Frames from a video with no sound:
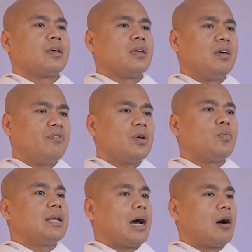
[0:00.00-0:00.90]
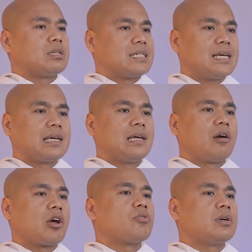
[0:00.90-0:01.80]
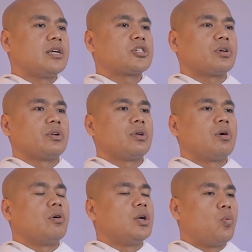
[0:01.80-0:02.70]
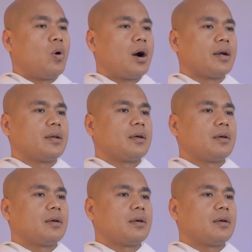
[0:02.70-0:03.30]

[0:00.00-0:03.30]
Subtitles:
giving without seeking recognition or reward,